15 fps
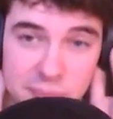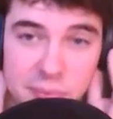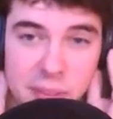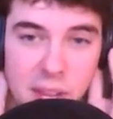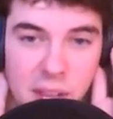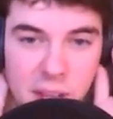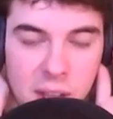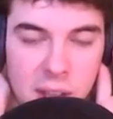
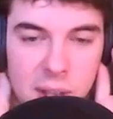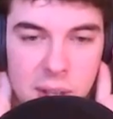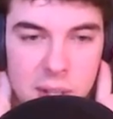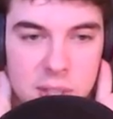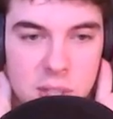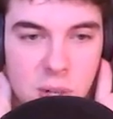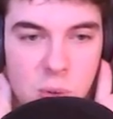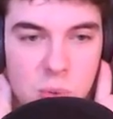No.
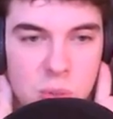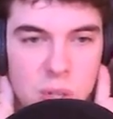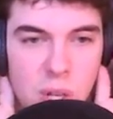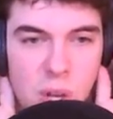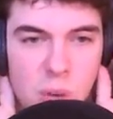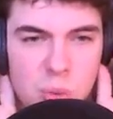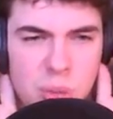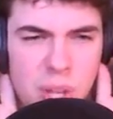
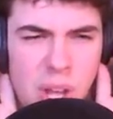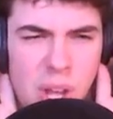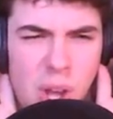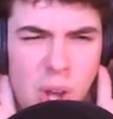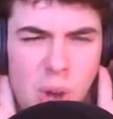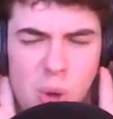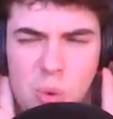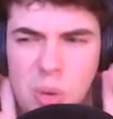
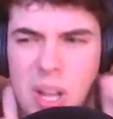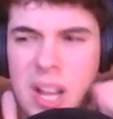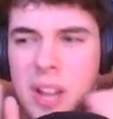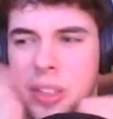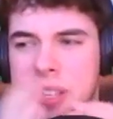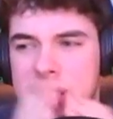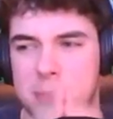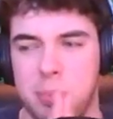
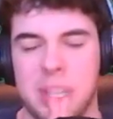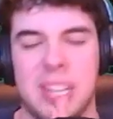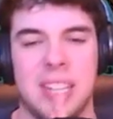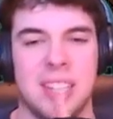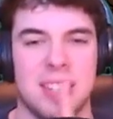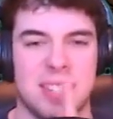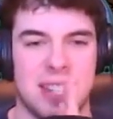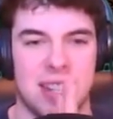Oh, that does bleeding,
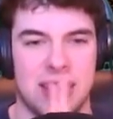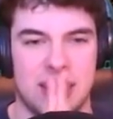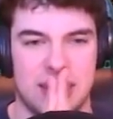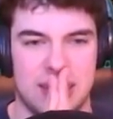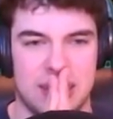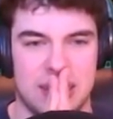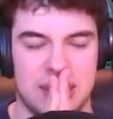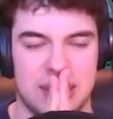doesn't it?
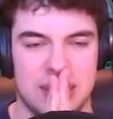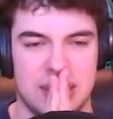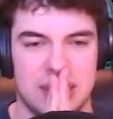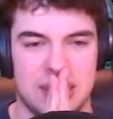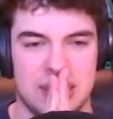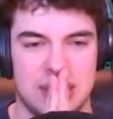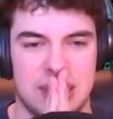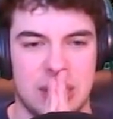
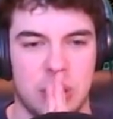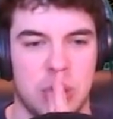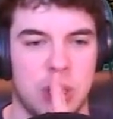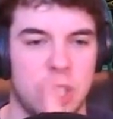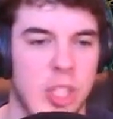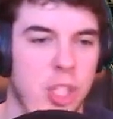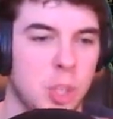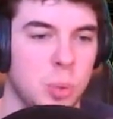Oh
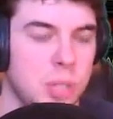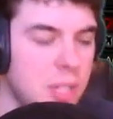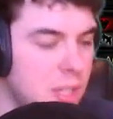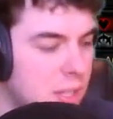shoot.